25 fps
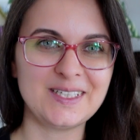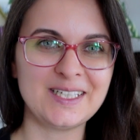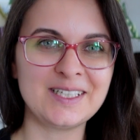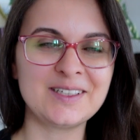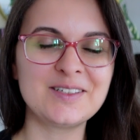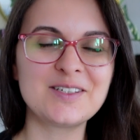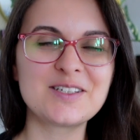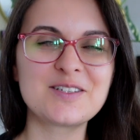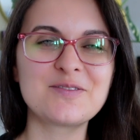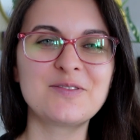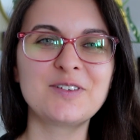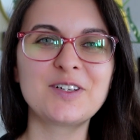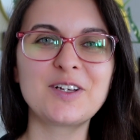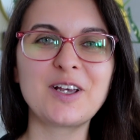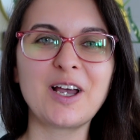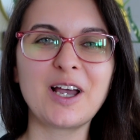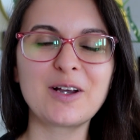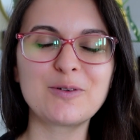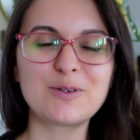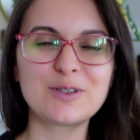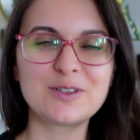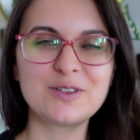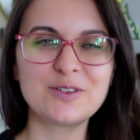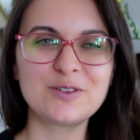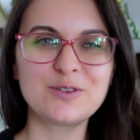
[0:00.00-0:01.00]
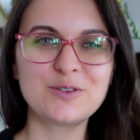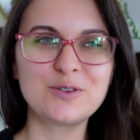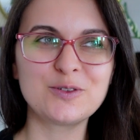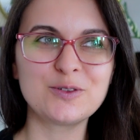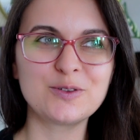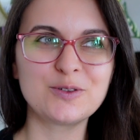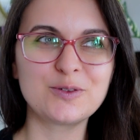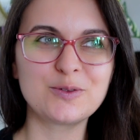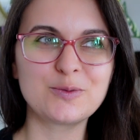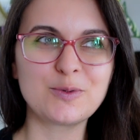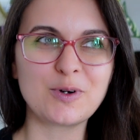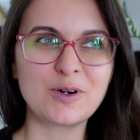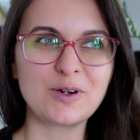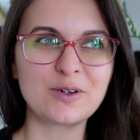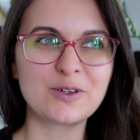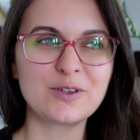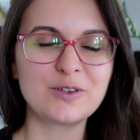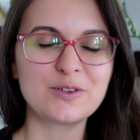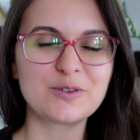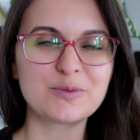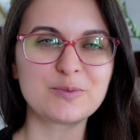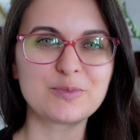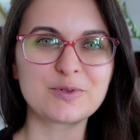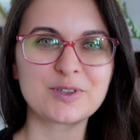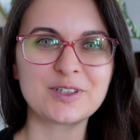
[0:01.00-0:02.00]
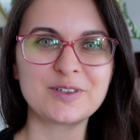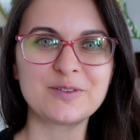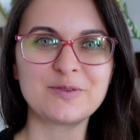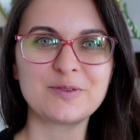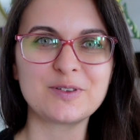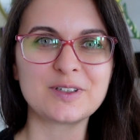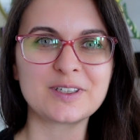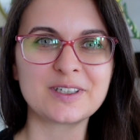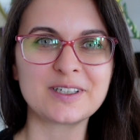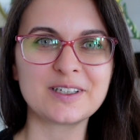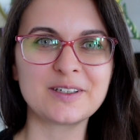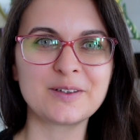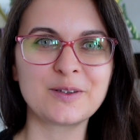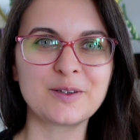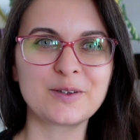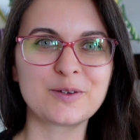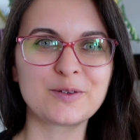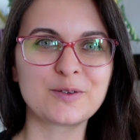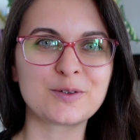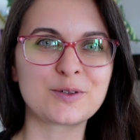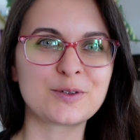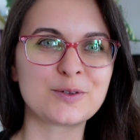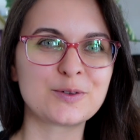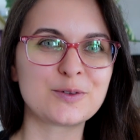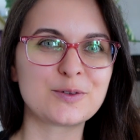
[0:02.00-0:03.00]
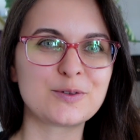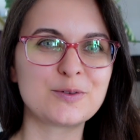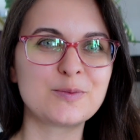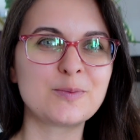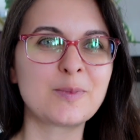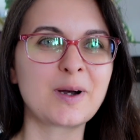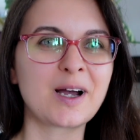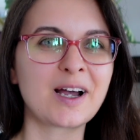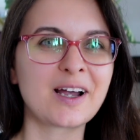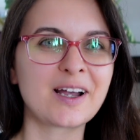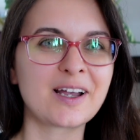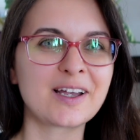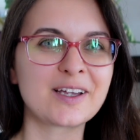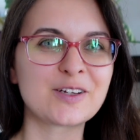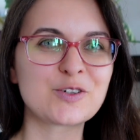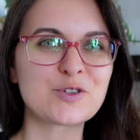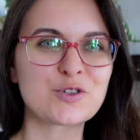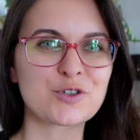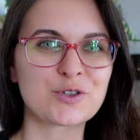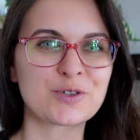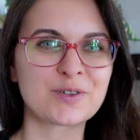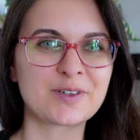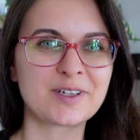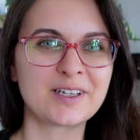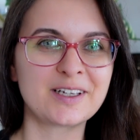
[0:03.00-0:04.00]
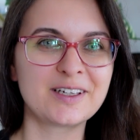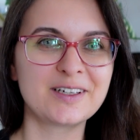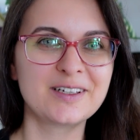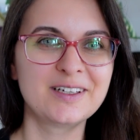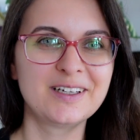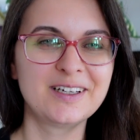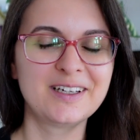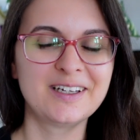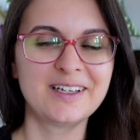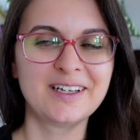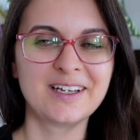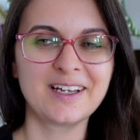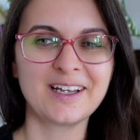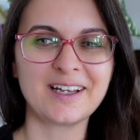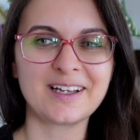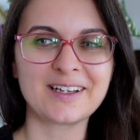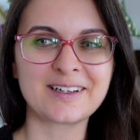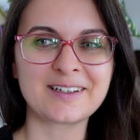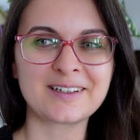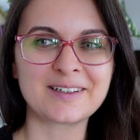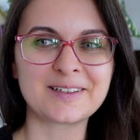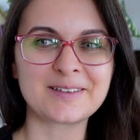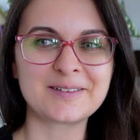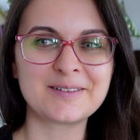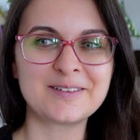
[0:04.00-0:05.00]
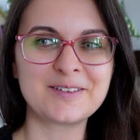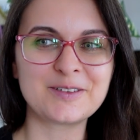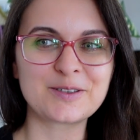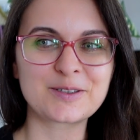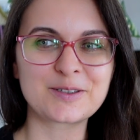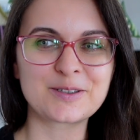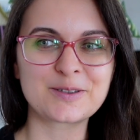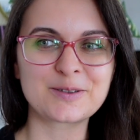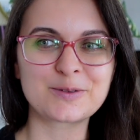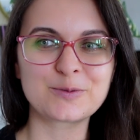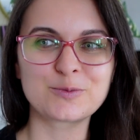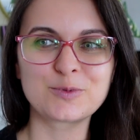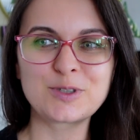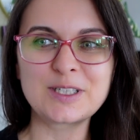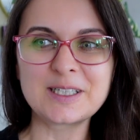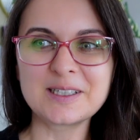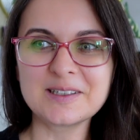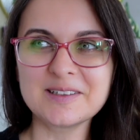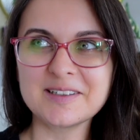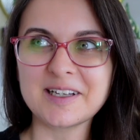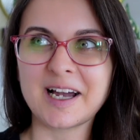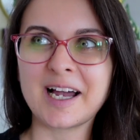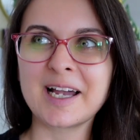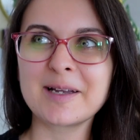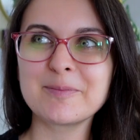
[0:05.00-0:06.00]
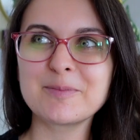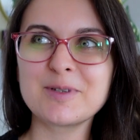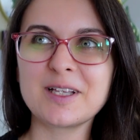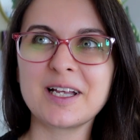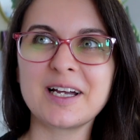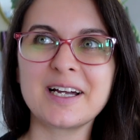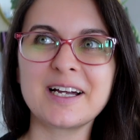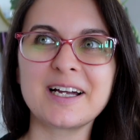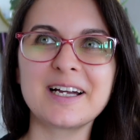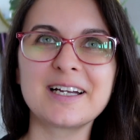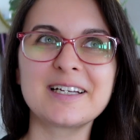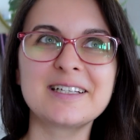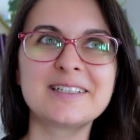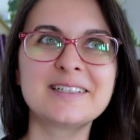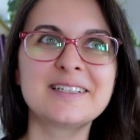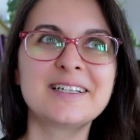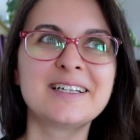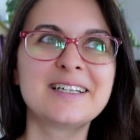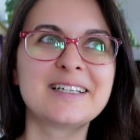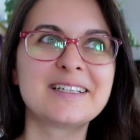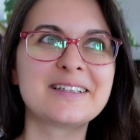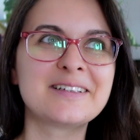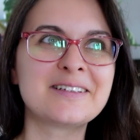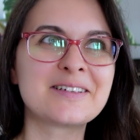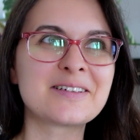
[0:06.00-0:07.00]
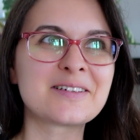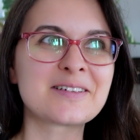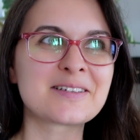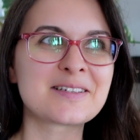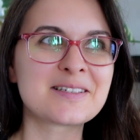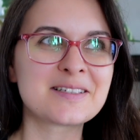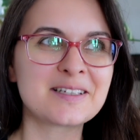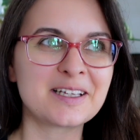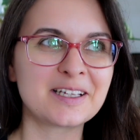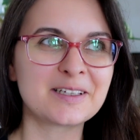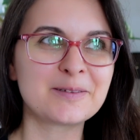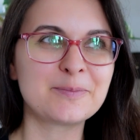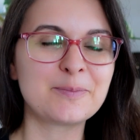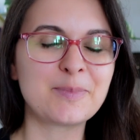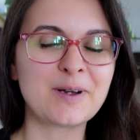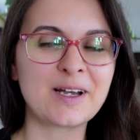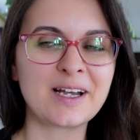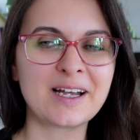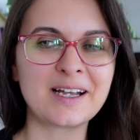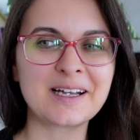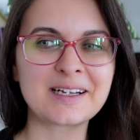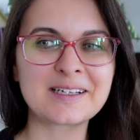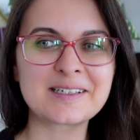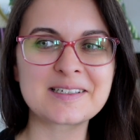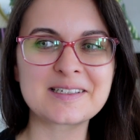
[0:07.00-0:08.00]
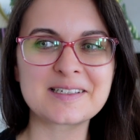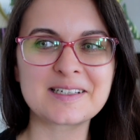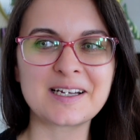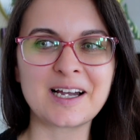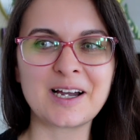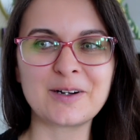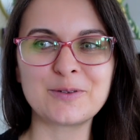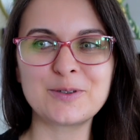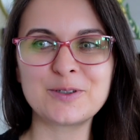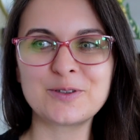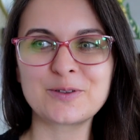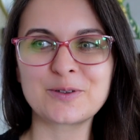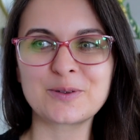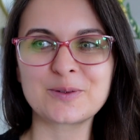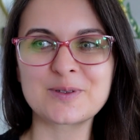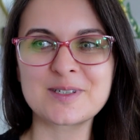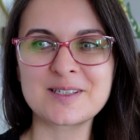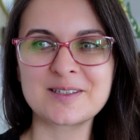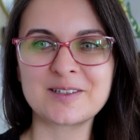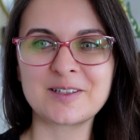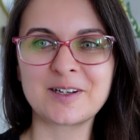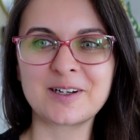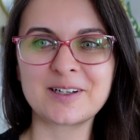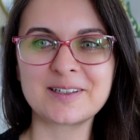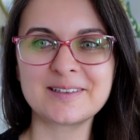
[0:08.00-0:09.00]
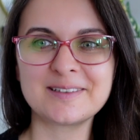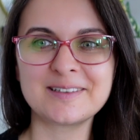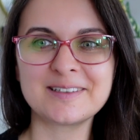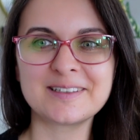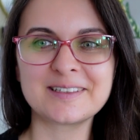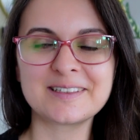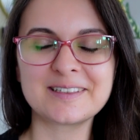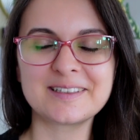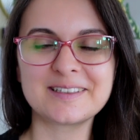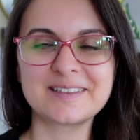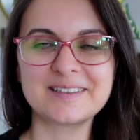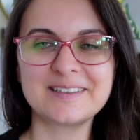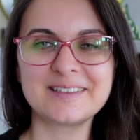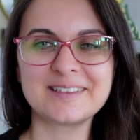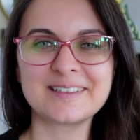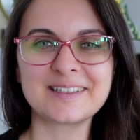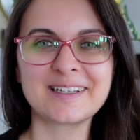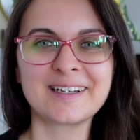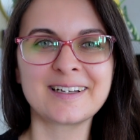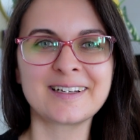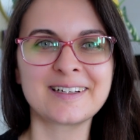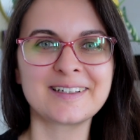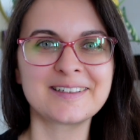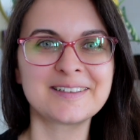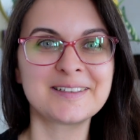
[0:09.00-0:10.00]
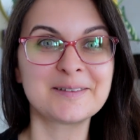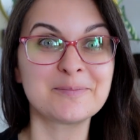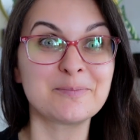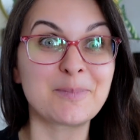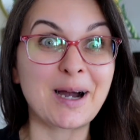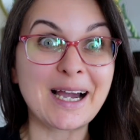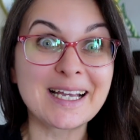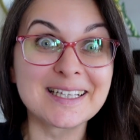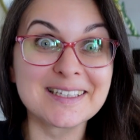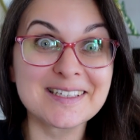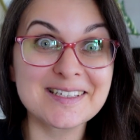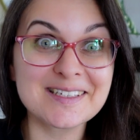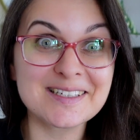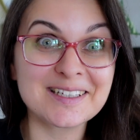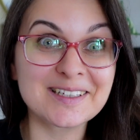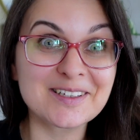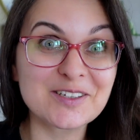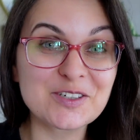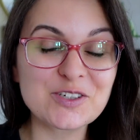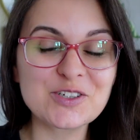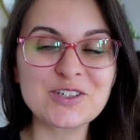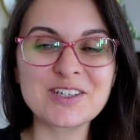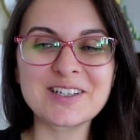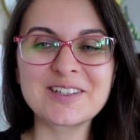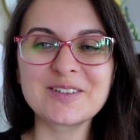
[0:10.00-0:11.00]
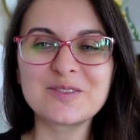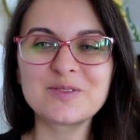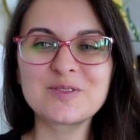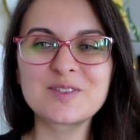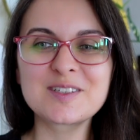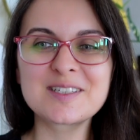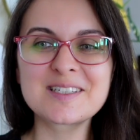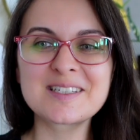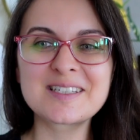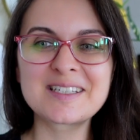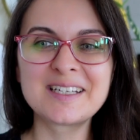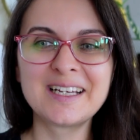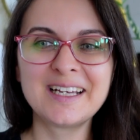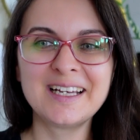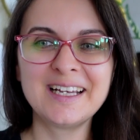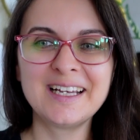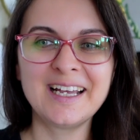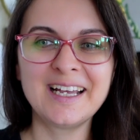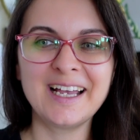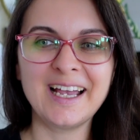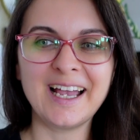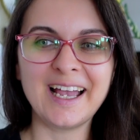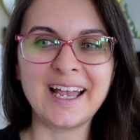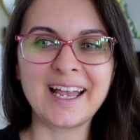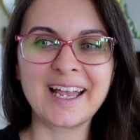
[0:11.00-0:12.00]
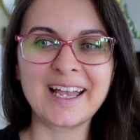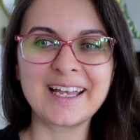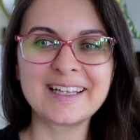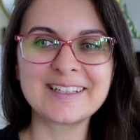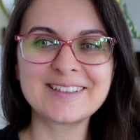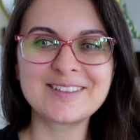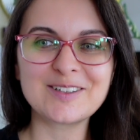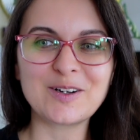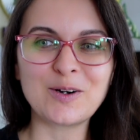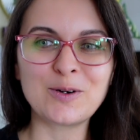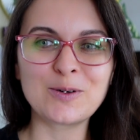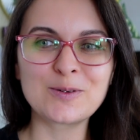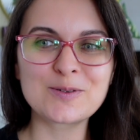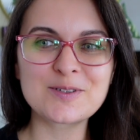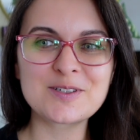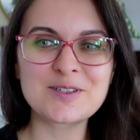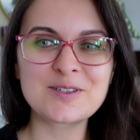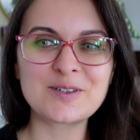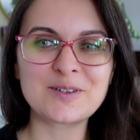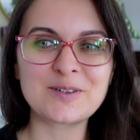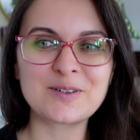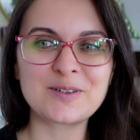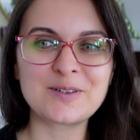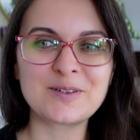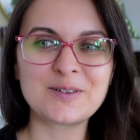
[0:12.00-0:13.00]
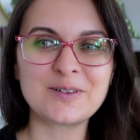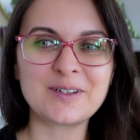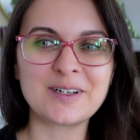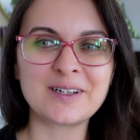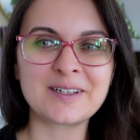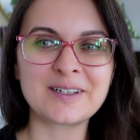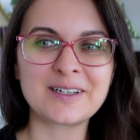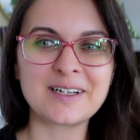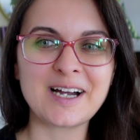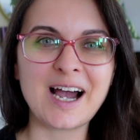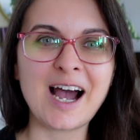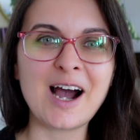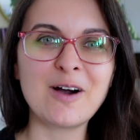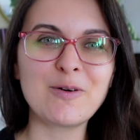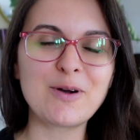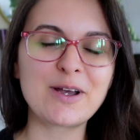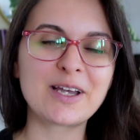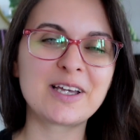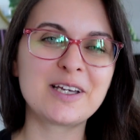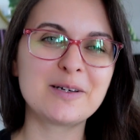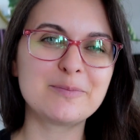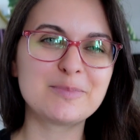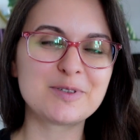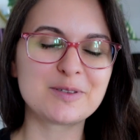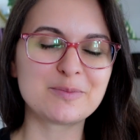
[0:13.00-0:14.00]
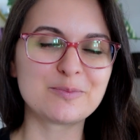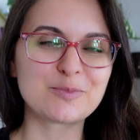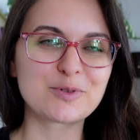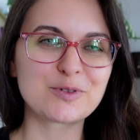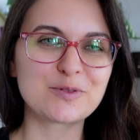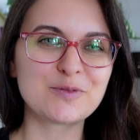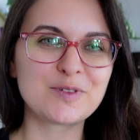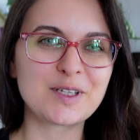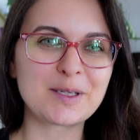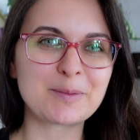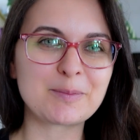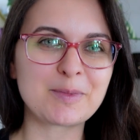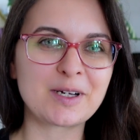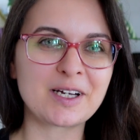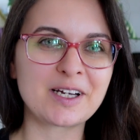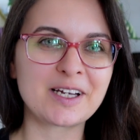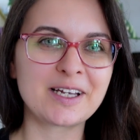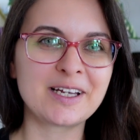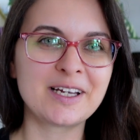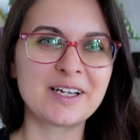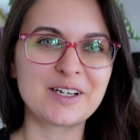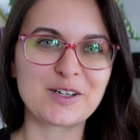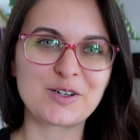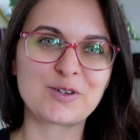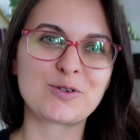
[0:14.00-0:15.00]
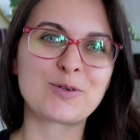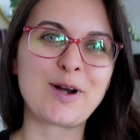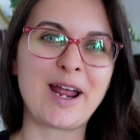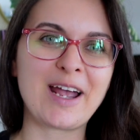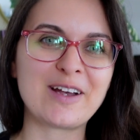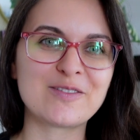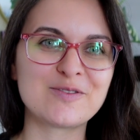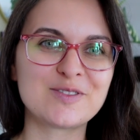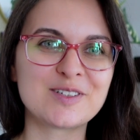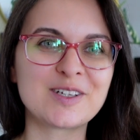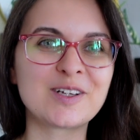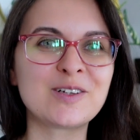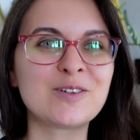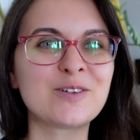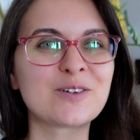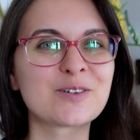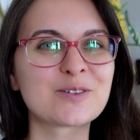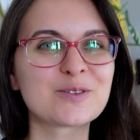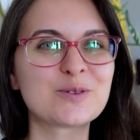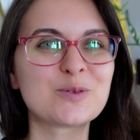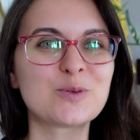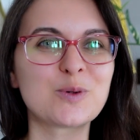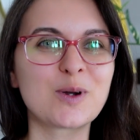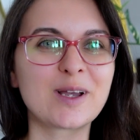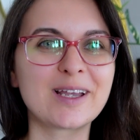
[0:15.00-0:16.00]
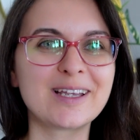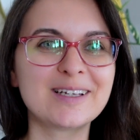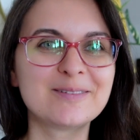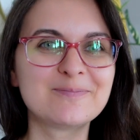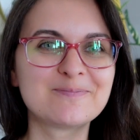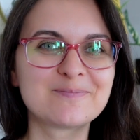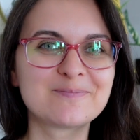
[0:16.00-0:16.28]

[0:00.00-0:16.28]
In this video, I wanted to walk you briefly through my journey, the real timeline, the setbacks, how it all started, the mindset shifts, and also how I kept improving my craft along the way.